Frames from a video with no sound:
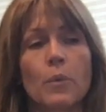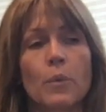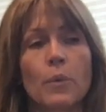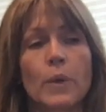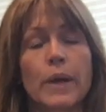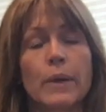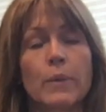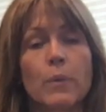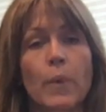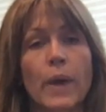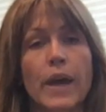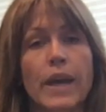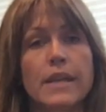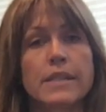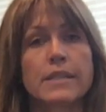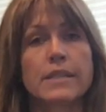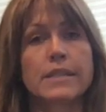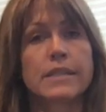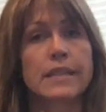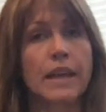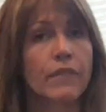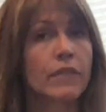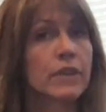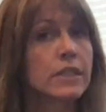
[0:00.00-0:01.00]
it weighs
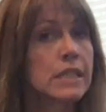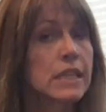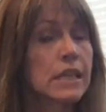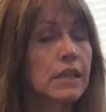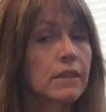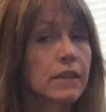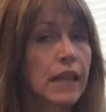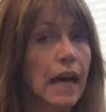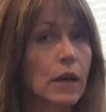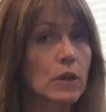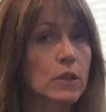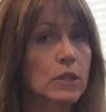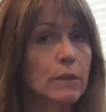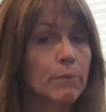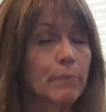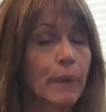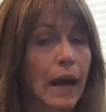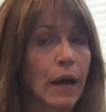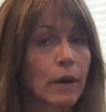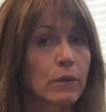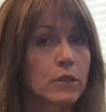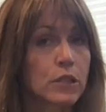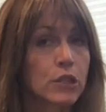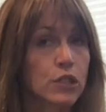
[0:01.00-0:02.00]
17,000
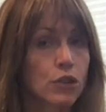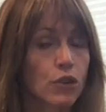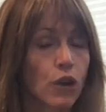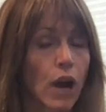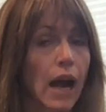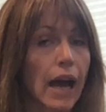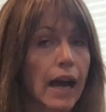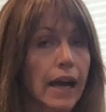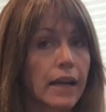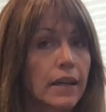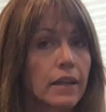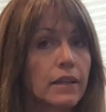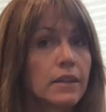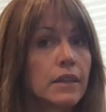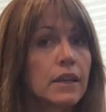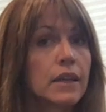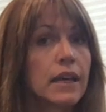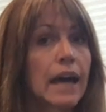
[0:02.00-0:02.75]
pounds dry,